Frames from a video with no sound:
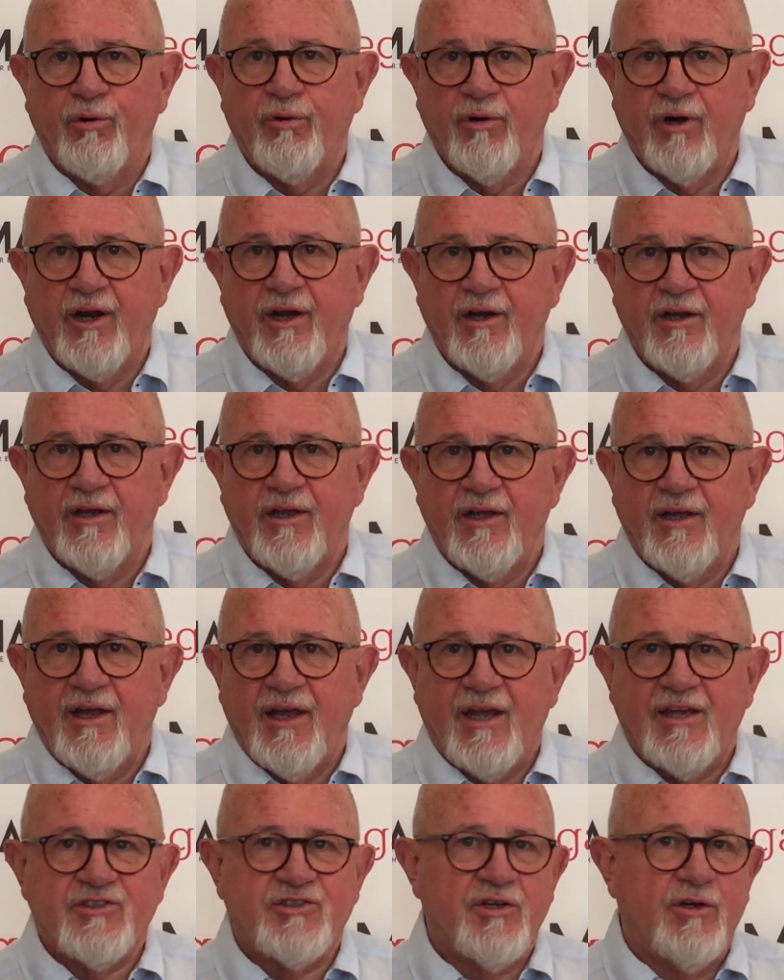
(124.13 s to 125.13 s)
Right?
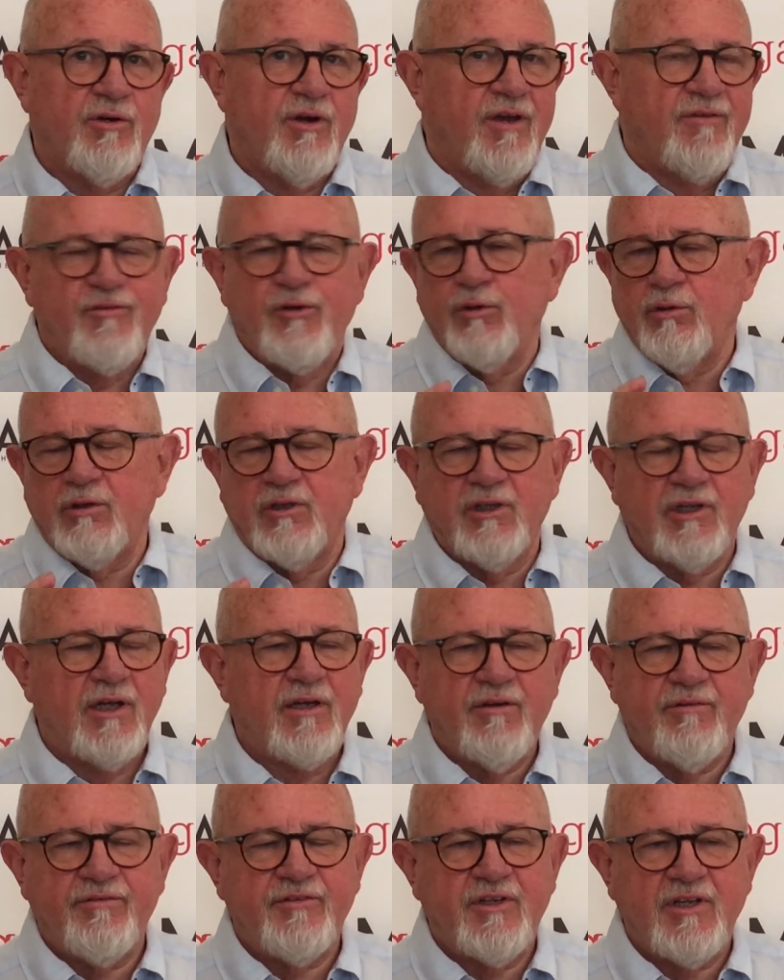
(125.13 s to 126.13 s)
And so if you
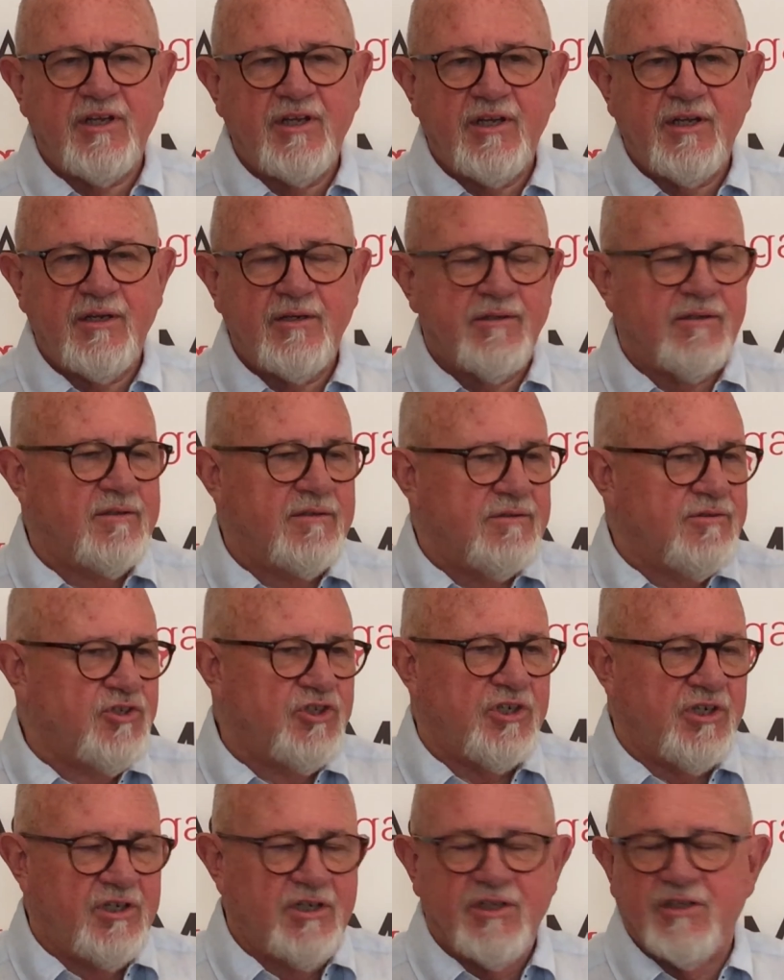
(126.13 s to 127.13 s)
love to eat
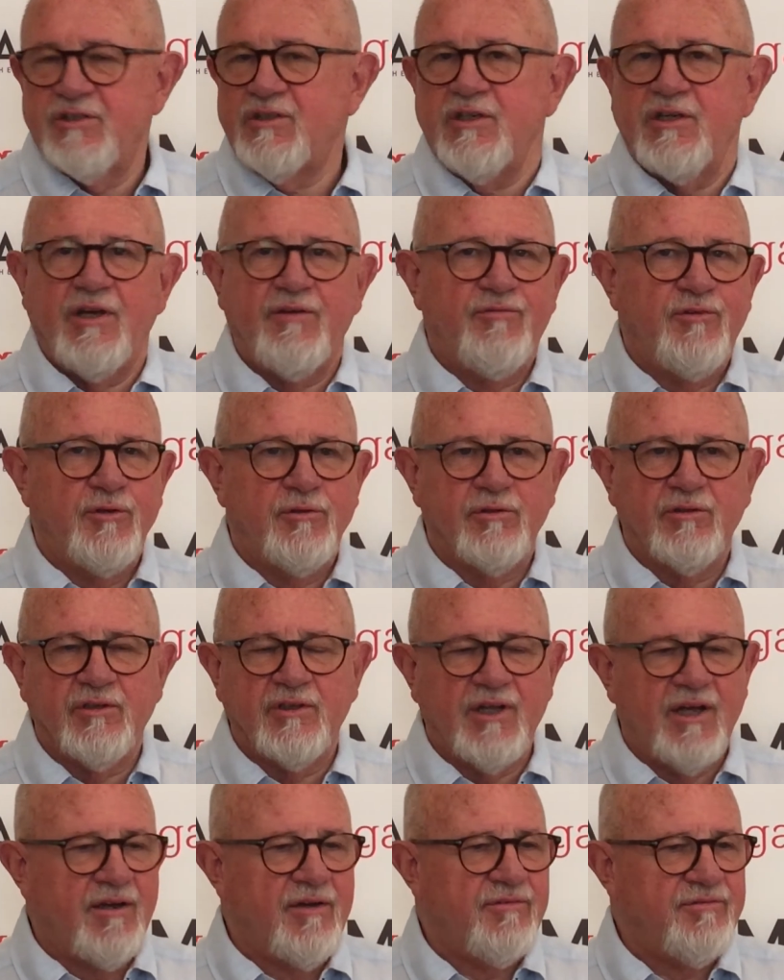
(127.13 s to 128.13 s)
cheese, if you
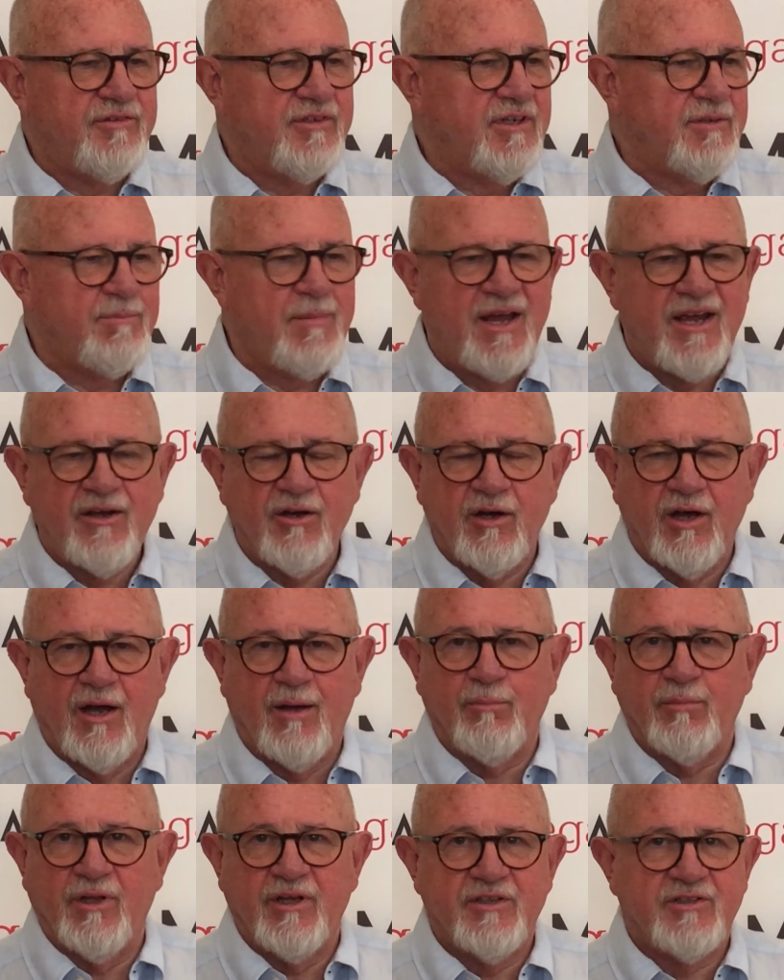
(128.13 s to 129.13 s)
love to make
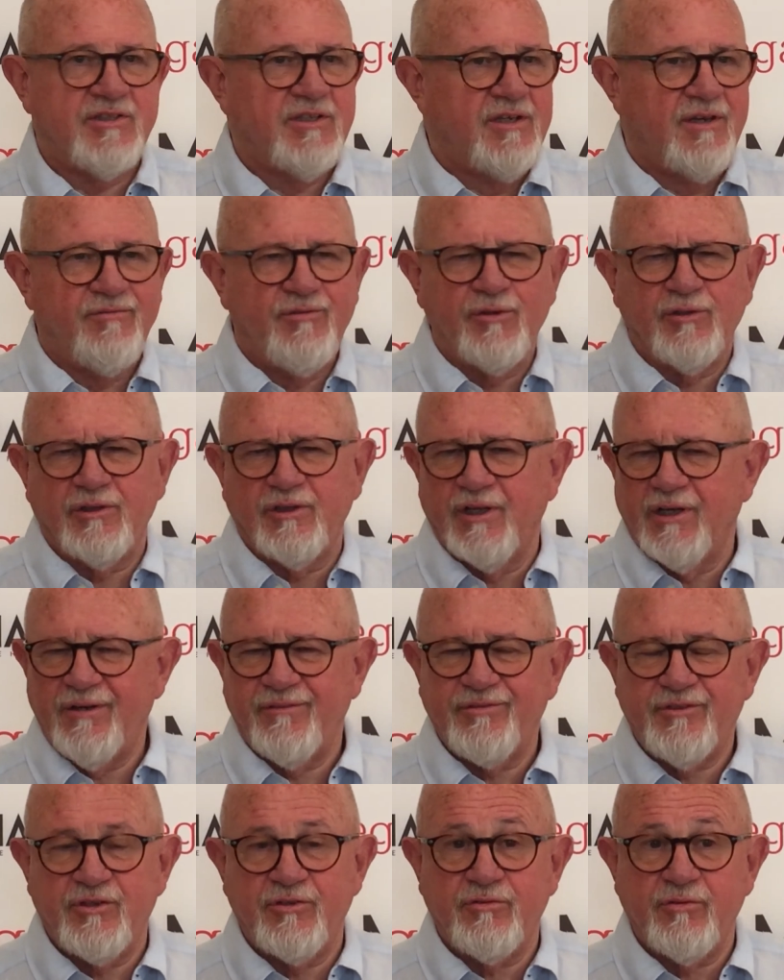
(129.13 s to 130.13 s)
omelets, if you
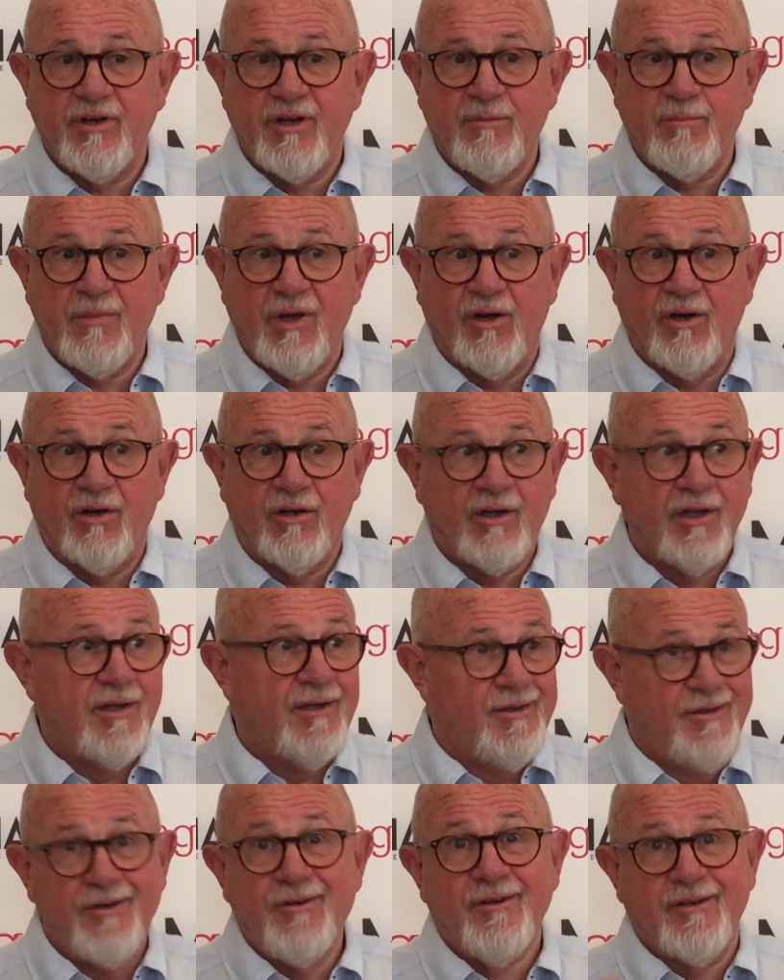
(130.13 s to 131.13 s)
love to drink milk,
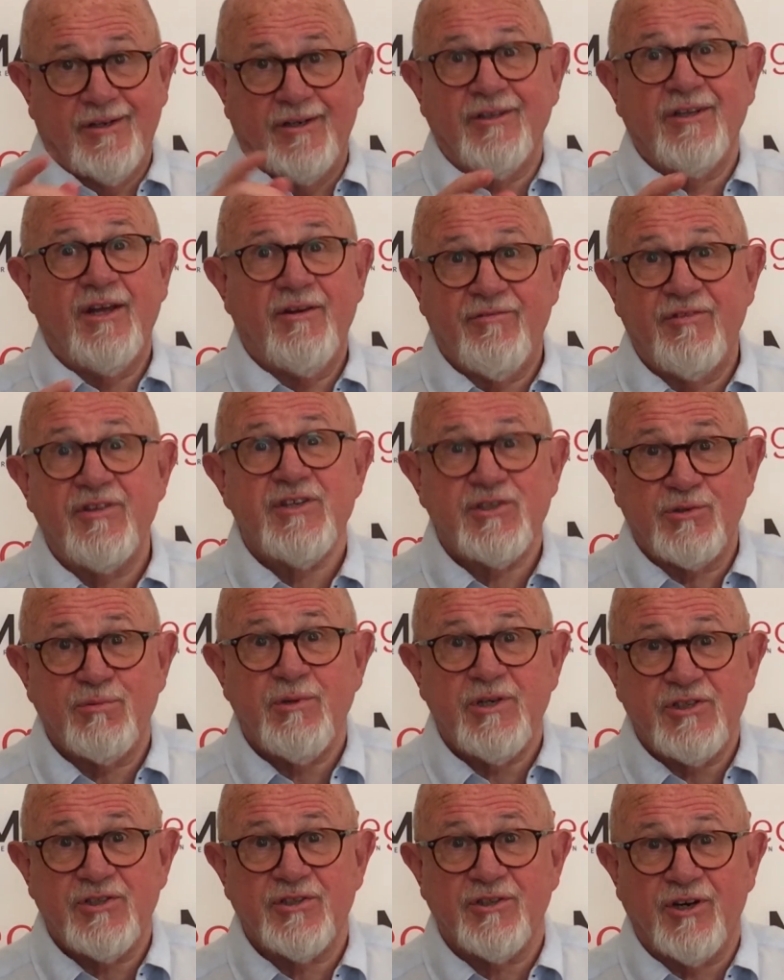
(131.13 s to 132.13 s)
you're going to love this
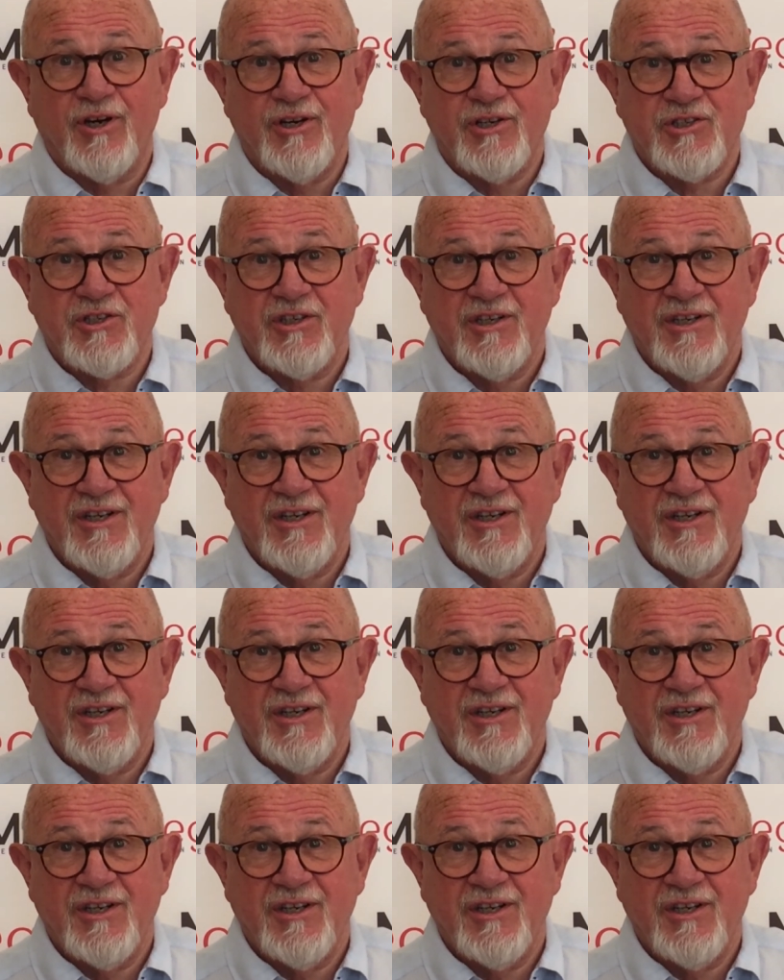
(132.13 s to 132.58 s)
research.